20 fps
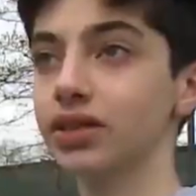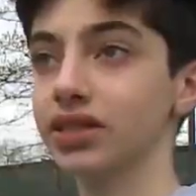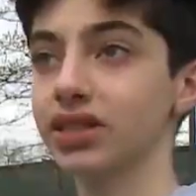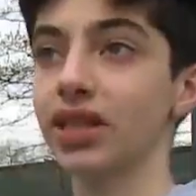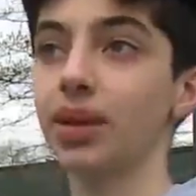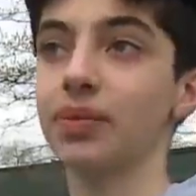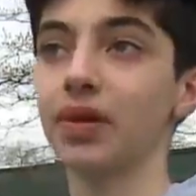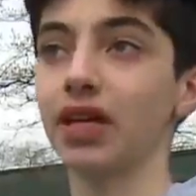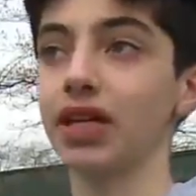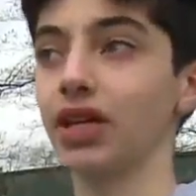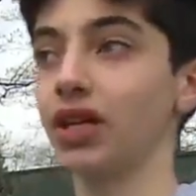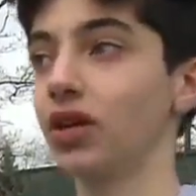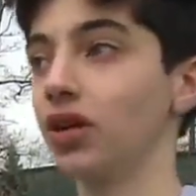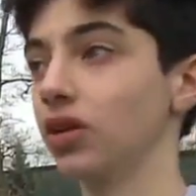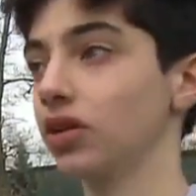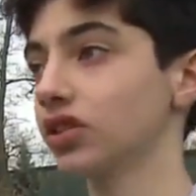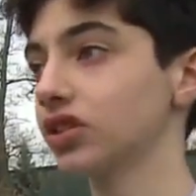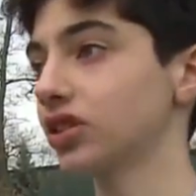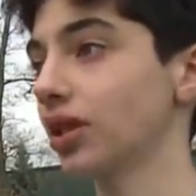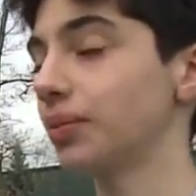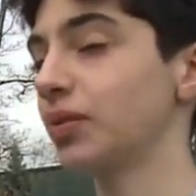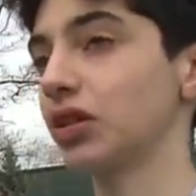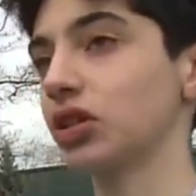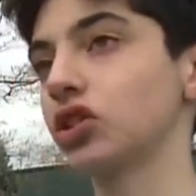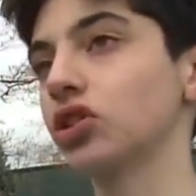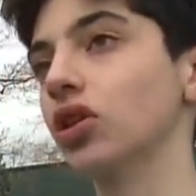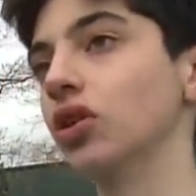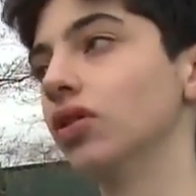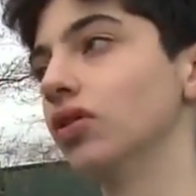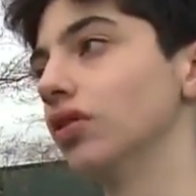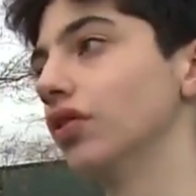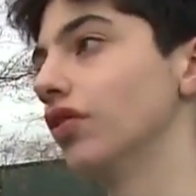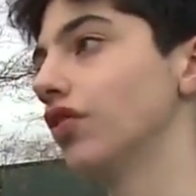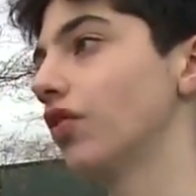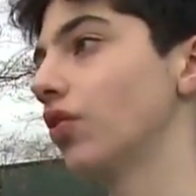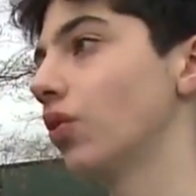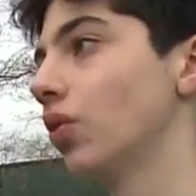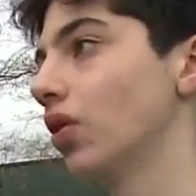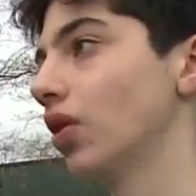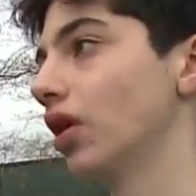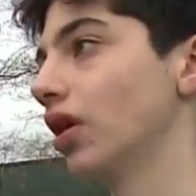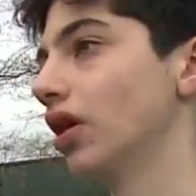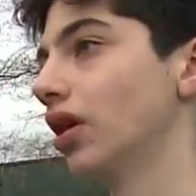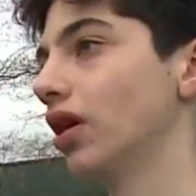stepping, you know, stepping stone for,